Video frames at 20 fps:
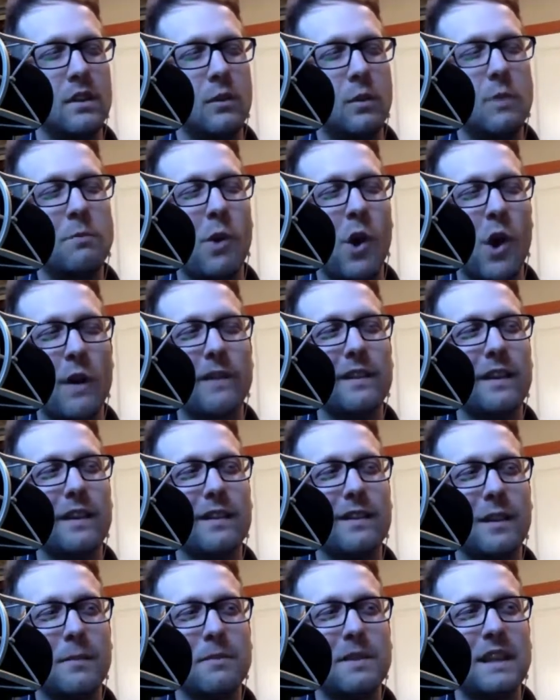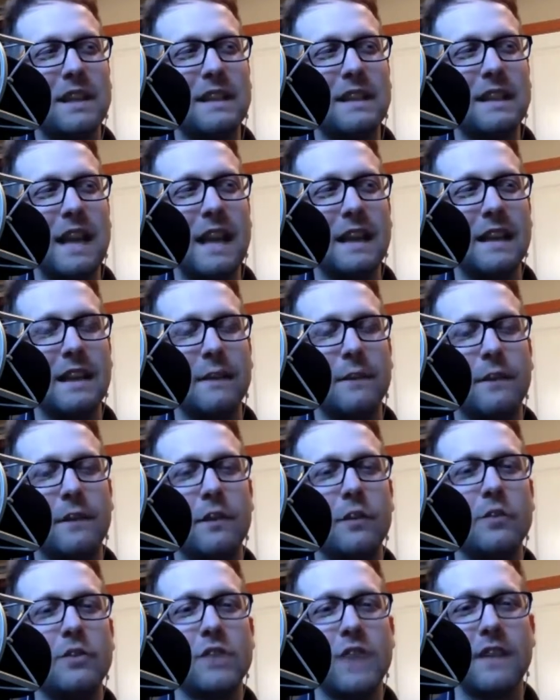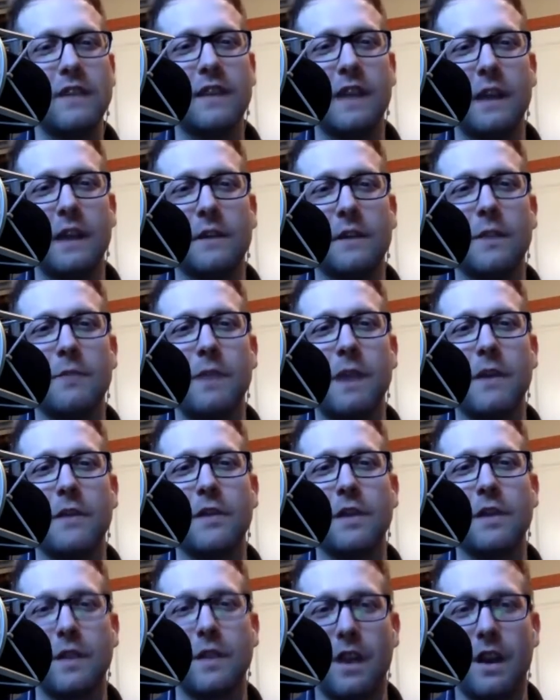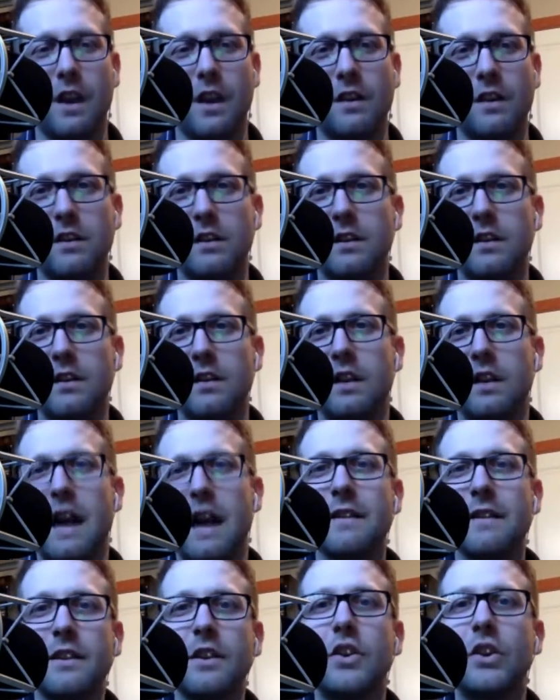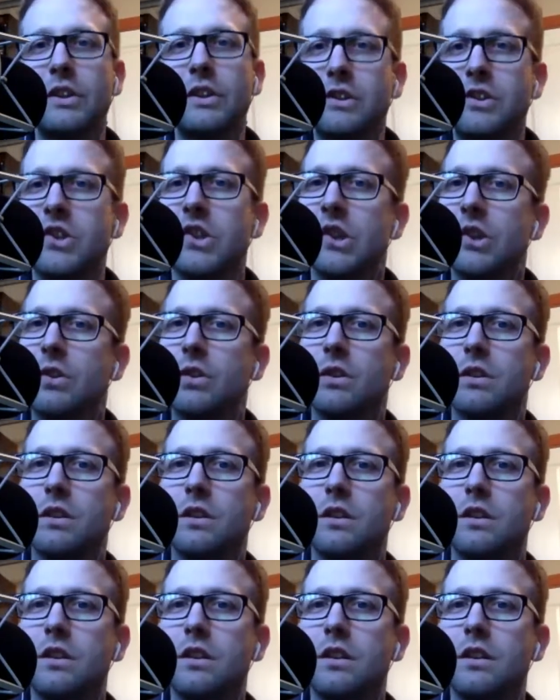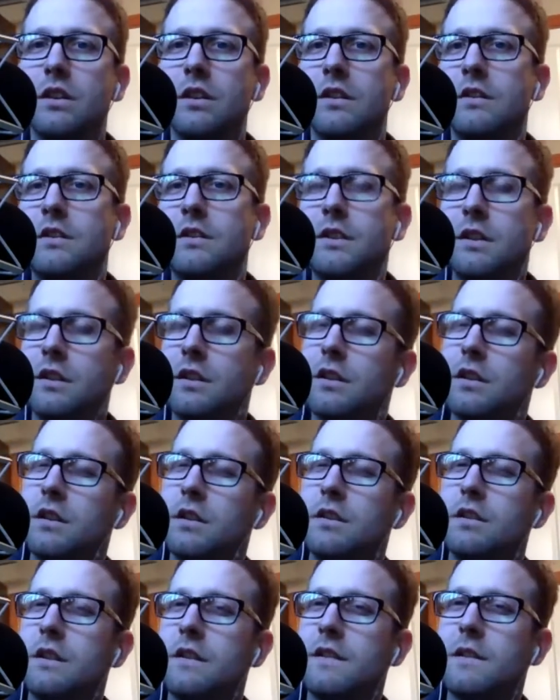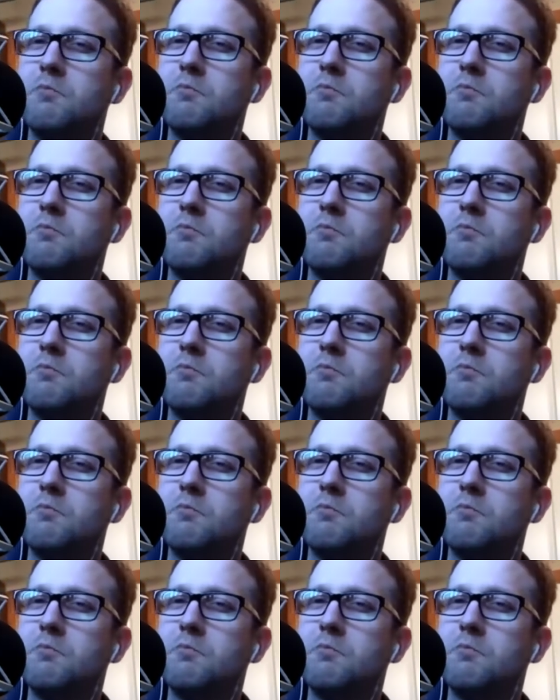when Paul says something negative to Gentiles about the law, as a good Jew, do you, does